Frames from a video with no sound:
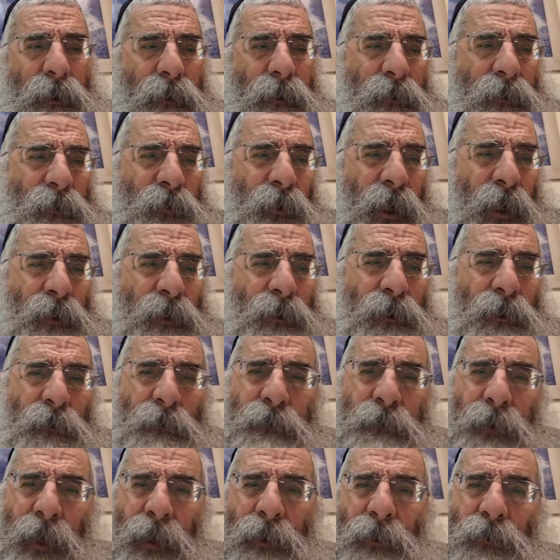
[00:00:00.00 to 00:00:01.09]
tries to
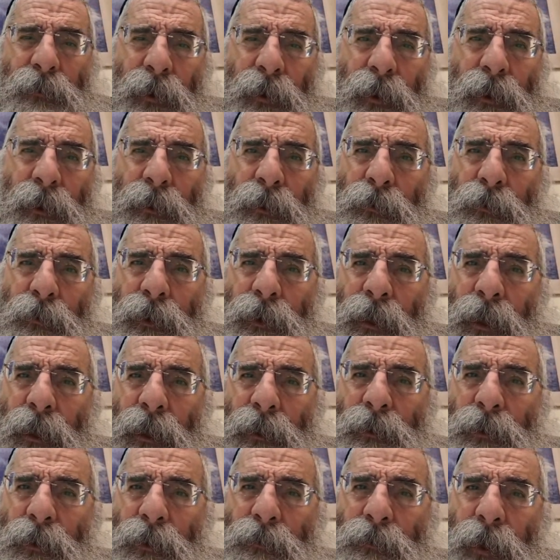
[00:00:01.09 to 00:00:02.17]
penetrate into his
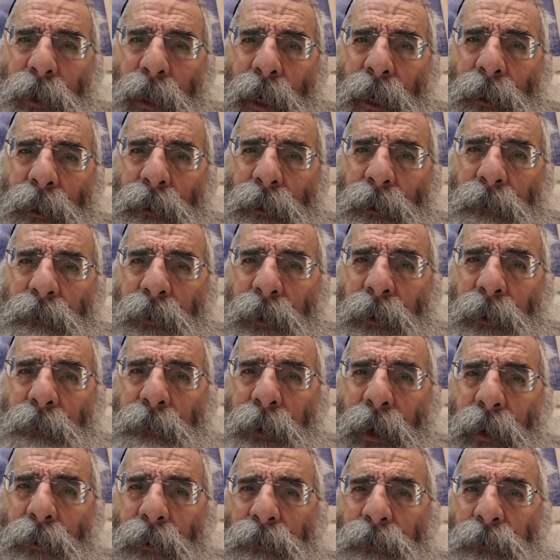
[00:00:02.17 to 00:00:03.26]
conscious reality very
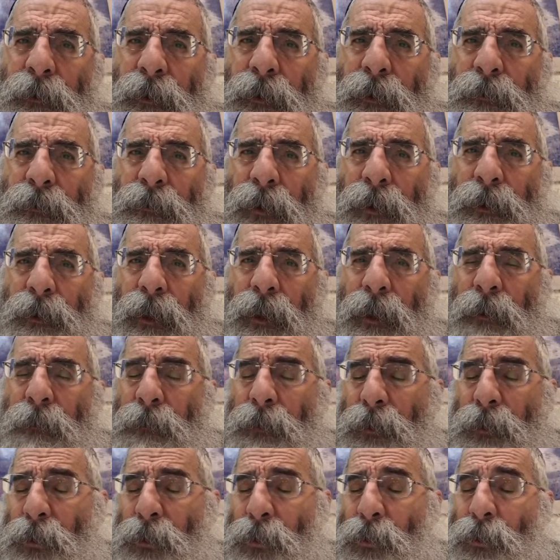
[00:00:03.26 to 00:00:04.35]
powerfully and tries to get him
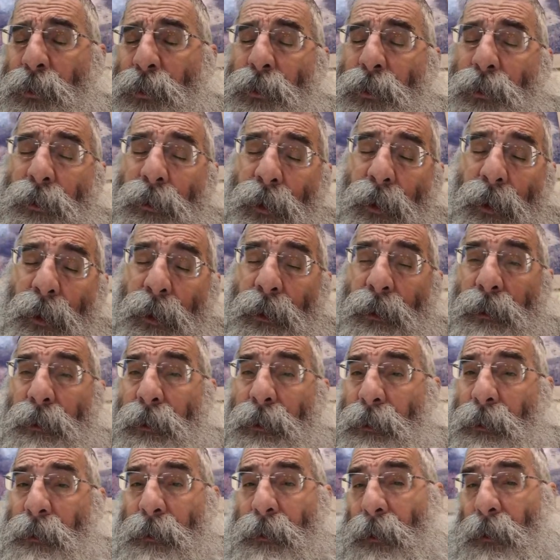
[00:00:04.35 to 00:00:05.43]
to do certain things
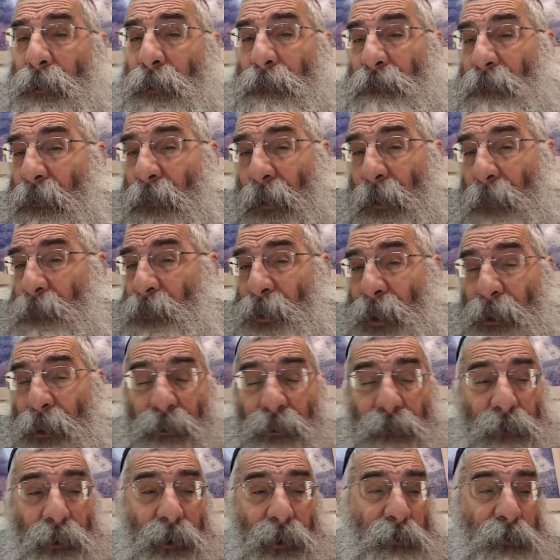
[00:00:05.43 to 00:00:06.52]
that
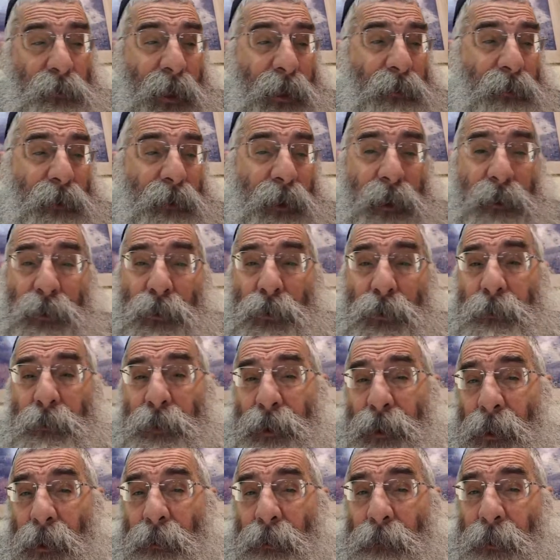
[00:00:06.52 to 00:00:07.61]
objectively he'd rather not do,
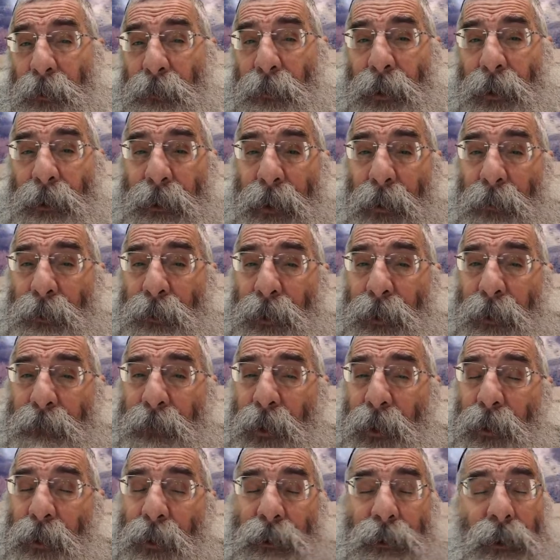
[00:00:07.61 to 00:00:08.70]
but right now he's
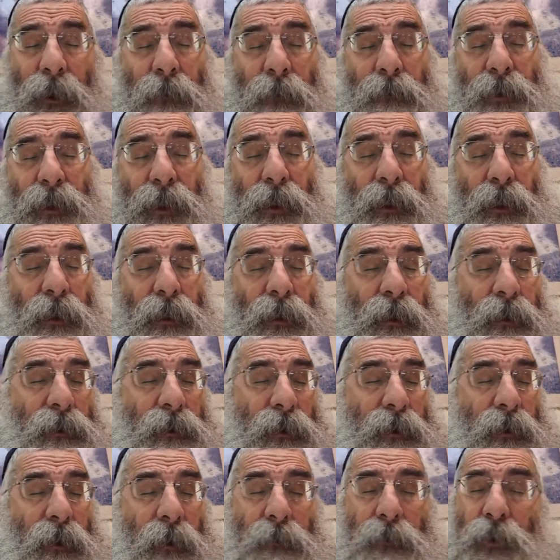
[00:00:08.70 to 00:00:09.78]
having a hard time seeing
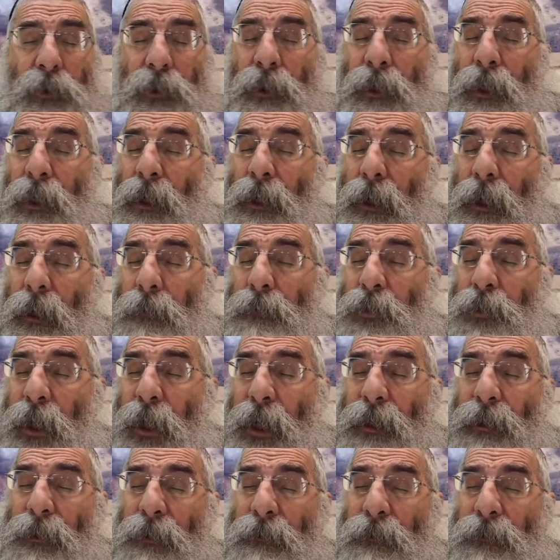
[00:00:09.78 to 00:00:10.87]
things and
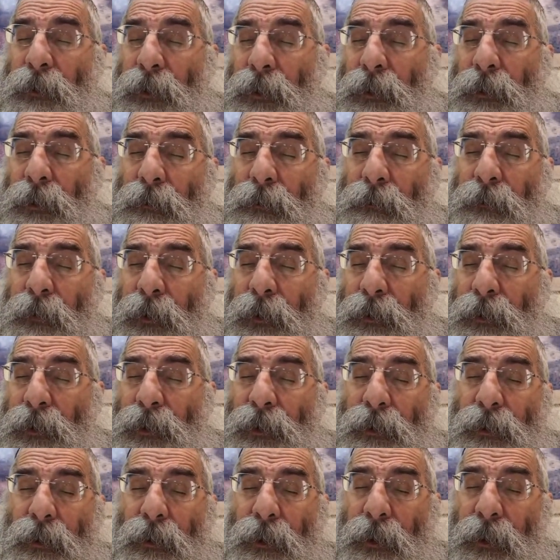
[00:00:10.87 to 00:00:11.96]
objectively. He's very
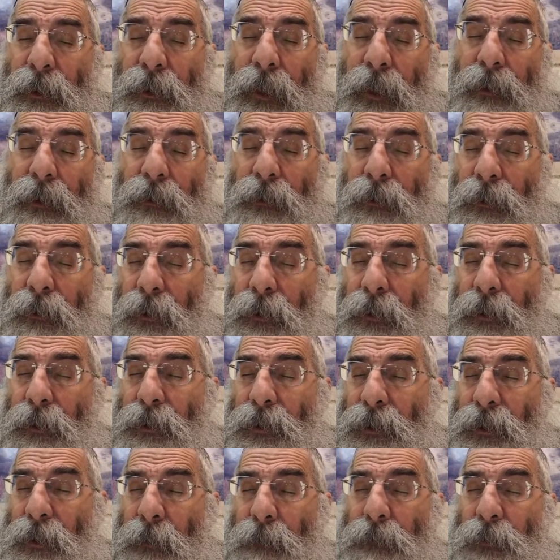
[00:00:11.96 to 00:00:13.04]
connected to this
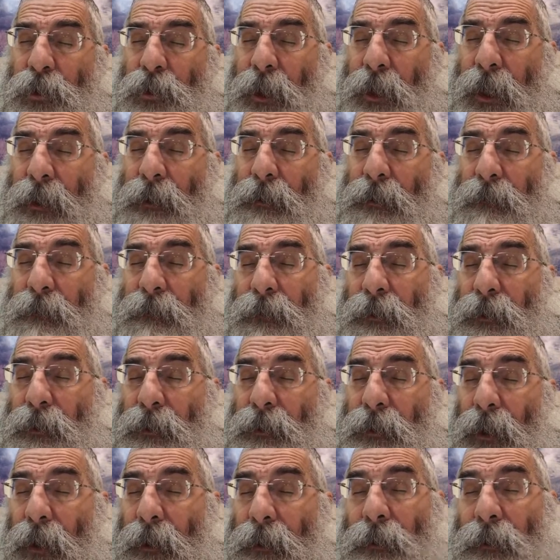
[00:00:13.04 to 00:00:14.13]
subjective
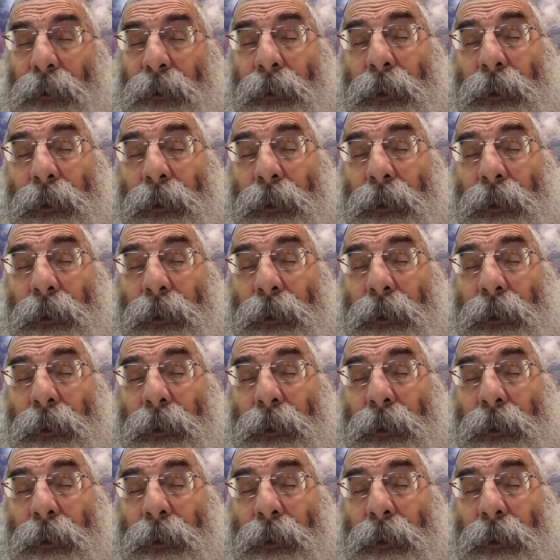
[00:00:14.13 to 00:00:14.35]
desire